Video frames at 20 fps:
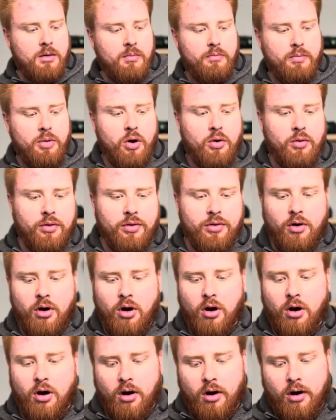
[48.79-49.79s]
Both
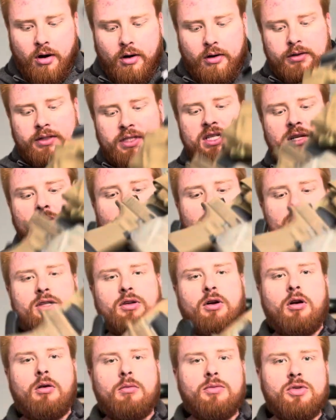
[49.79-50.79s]
are T-Rex
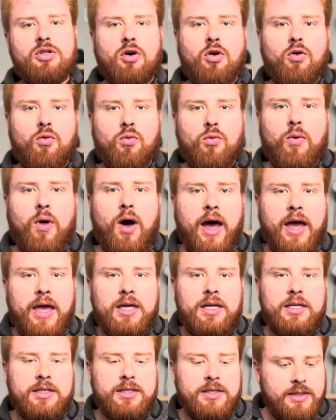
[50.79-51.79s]
Arms
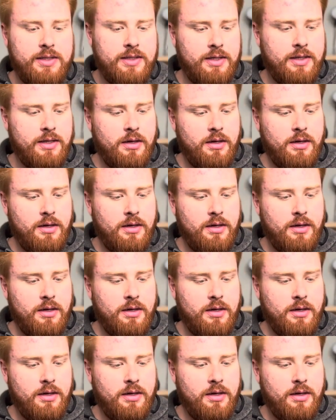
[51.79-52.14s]
Orions,